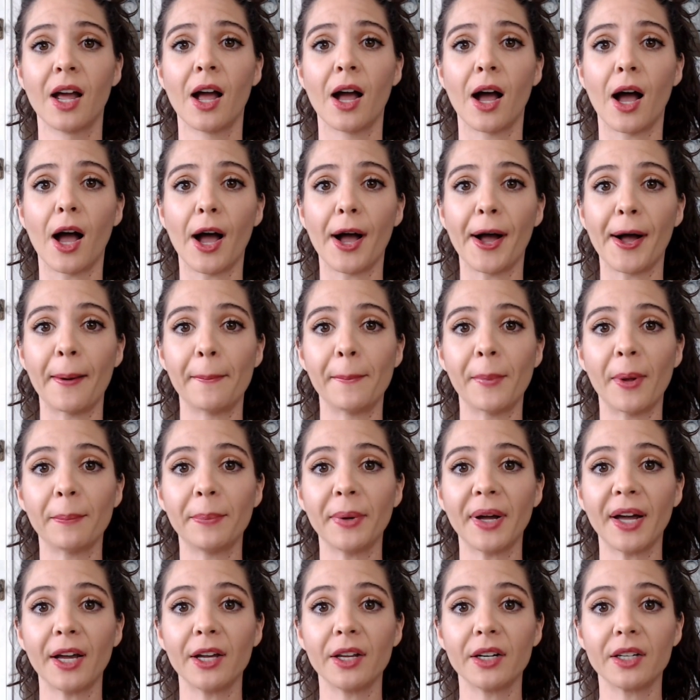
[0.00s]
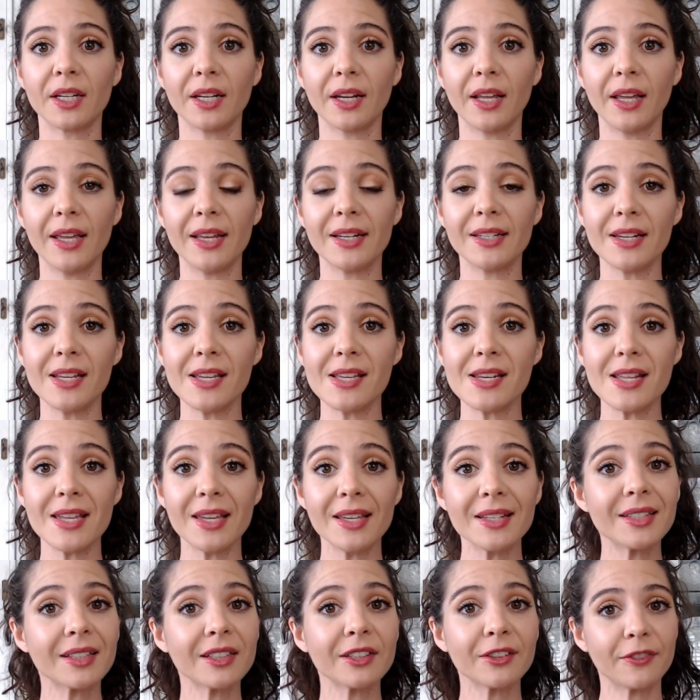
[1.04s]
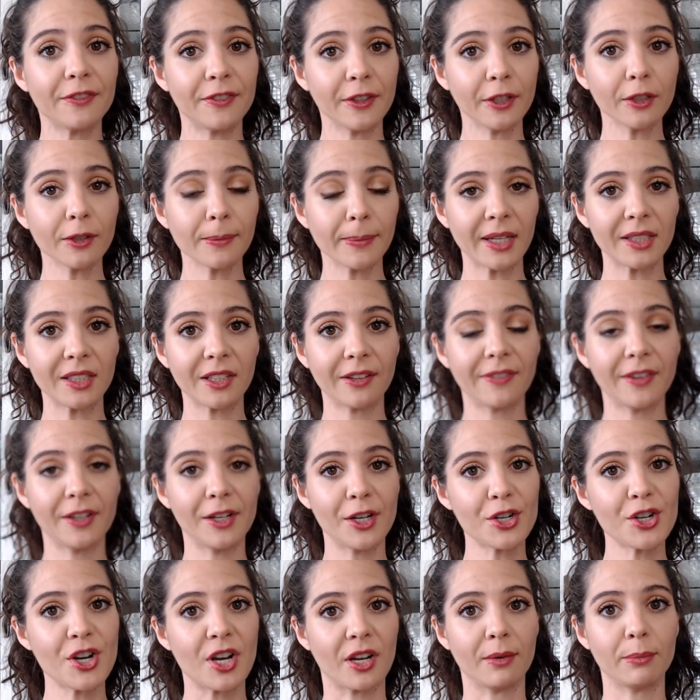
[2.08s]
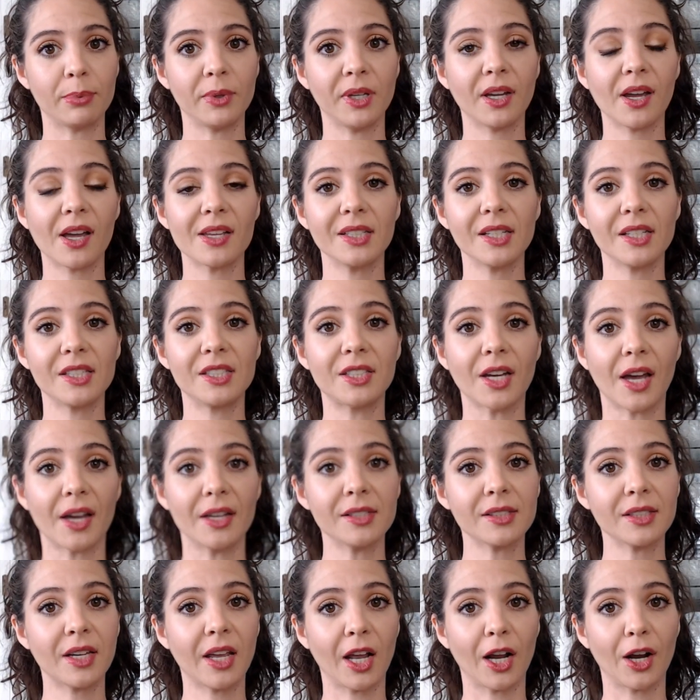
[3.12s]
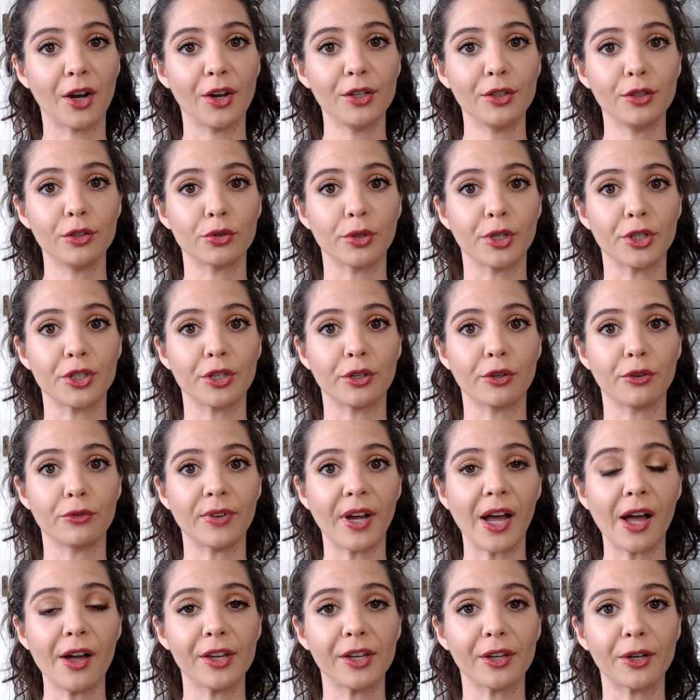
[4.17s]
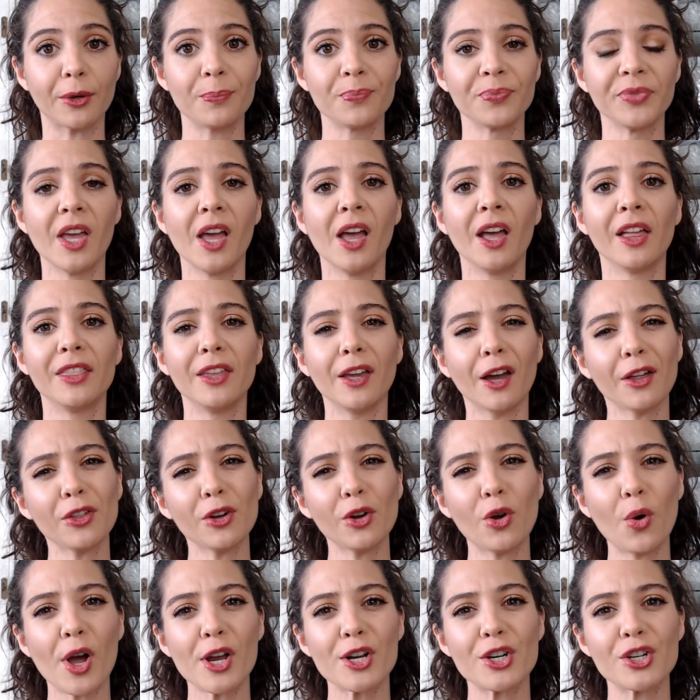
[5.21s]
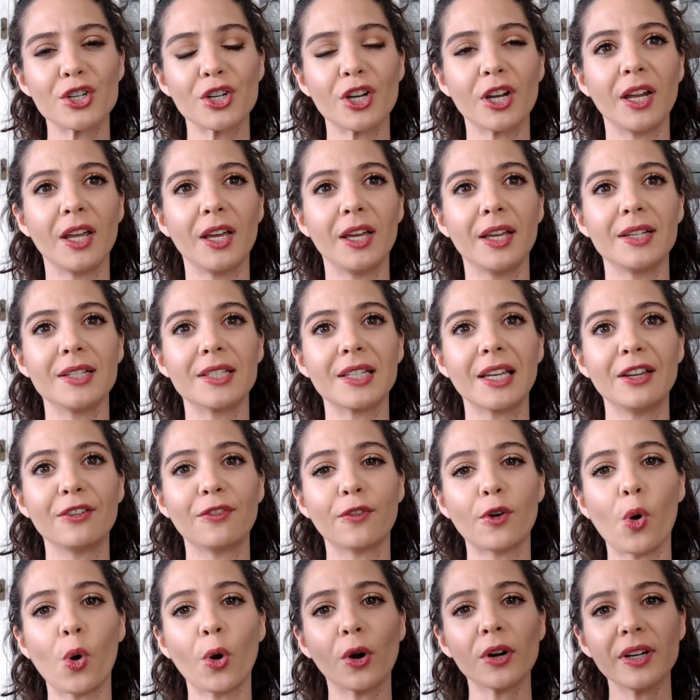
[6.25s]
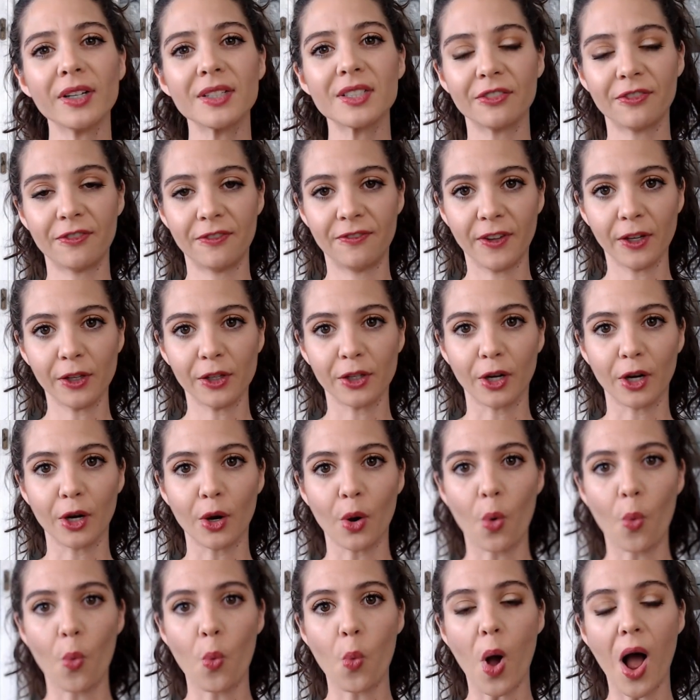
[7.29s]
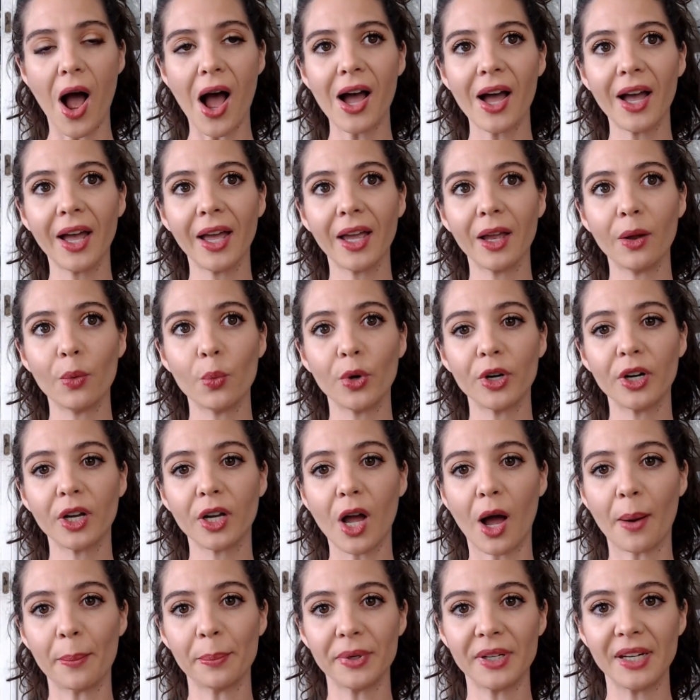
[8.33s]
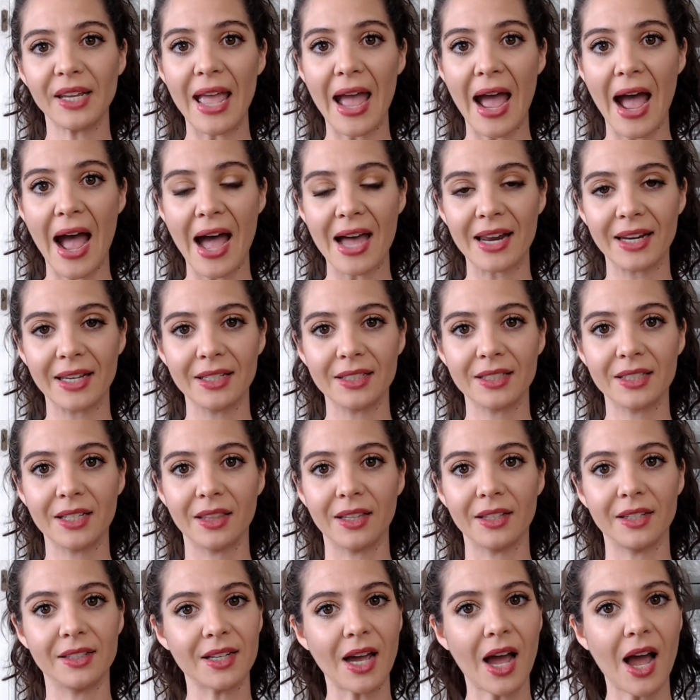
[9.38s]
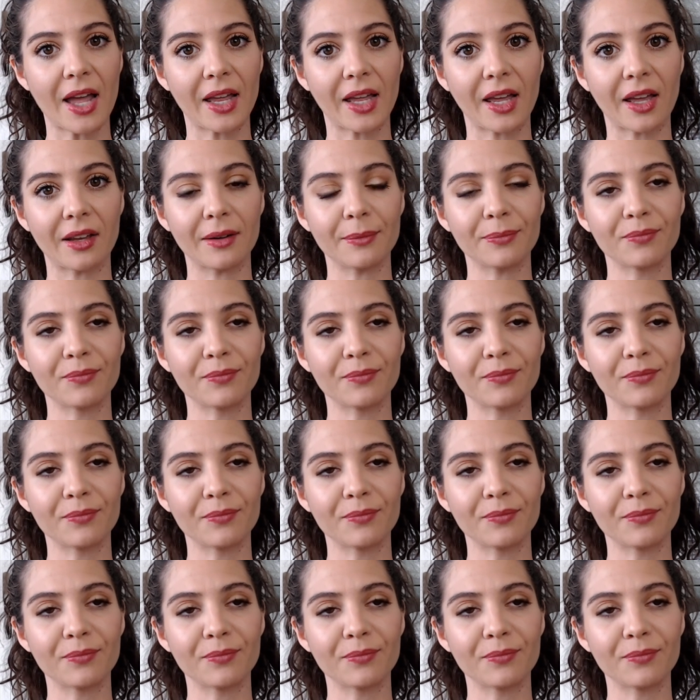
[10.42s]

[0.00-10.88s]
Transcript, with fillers: um, but it, it isn't a filler by definition because it does carry nutritional value. The other question is, if corn is a filler, why would a company add it to the diet?